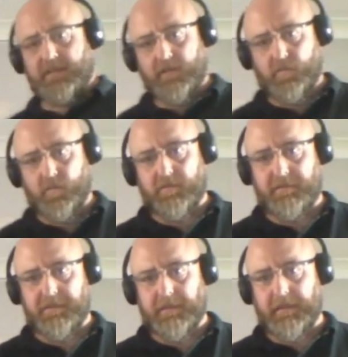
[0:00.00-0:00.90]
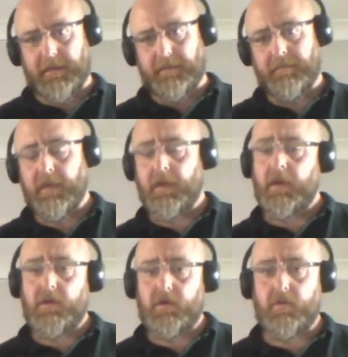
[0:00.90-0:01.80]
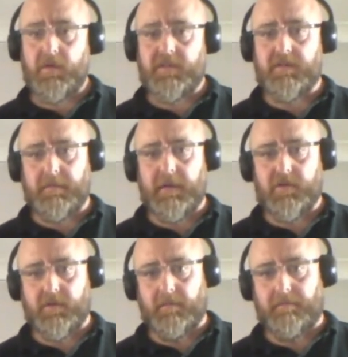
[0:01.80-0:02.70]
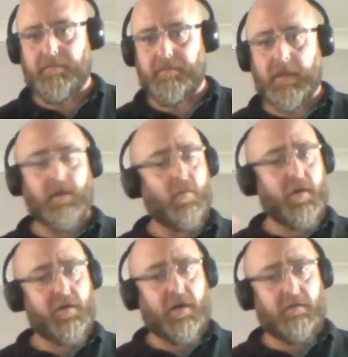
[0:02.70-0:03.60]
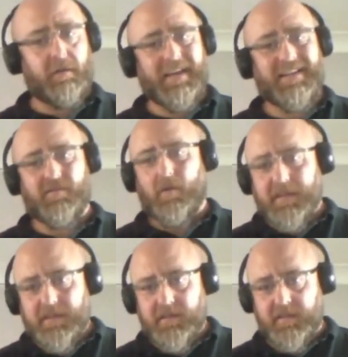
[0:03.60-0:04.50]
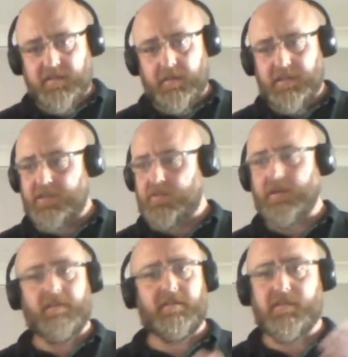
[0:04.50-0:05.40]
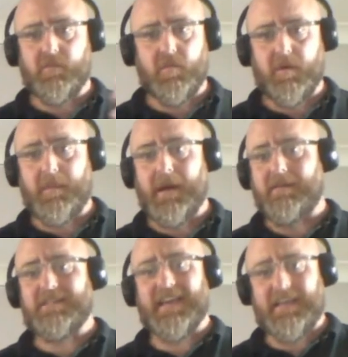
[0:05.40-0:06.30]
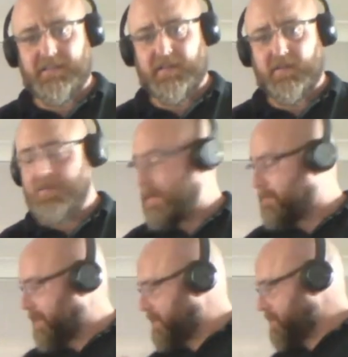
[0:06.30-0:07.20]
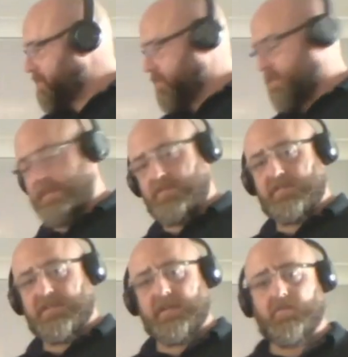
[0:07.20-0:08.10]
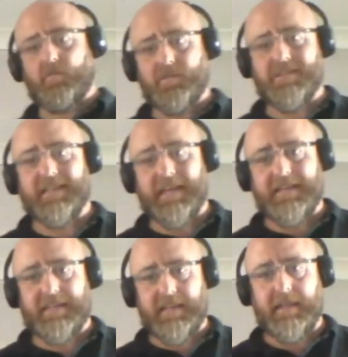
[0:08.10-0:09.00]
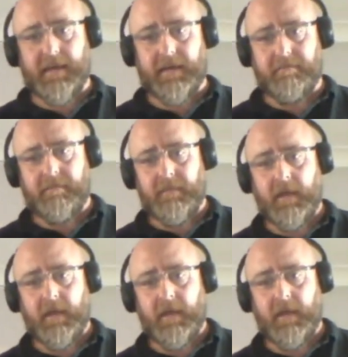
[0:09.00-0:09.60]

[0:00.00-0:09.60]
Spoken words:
that seal of water is in there. You need to measure them. When you go later on into the subject, you're going to talk about testing them and making sure that the seal of water stays in there.